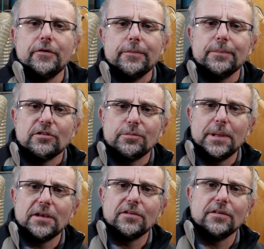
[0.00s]
from the
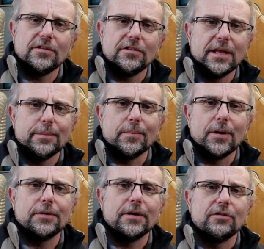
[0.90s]
specs of this stepper
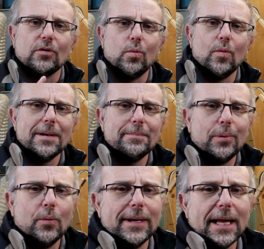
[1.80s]
motor it's a
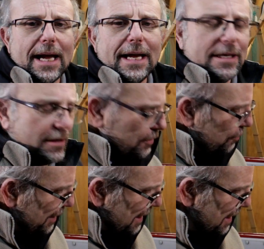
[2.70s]
1.8
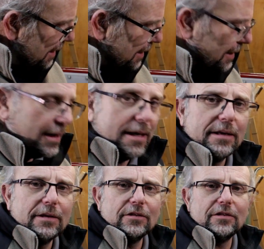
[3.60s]
degree
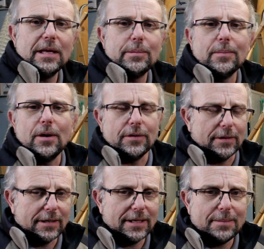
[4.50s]
stepper motor.
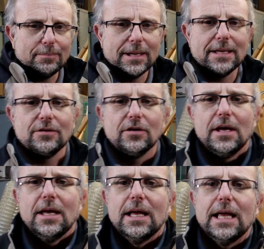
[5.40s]
Now that means
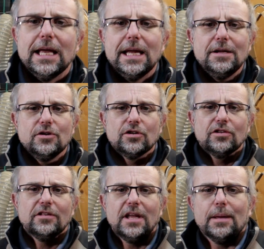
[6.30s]
each
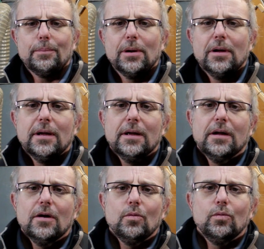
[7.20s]
step
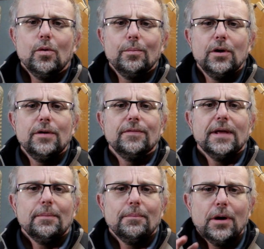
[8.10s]
will move
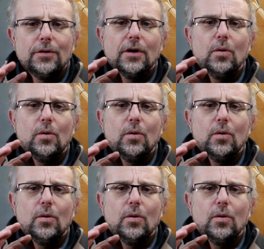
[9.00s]
that motor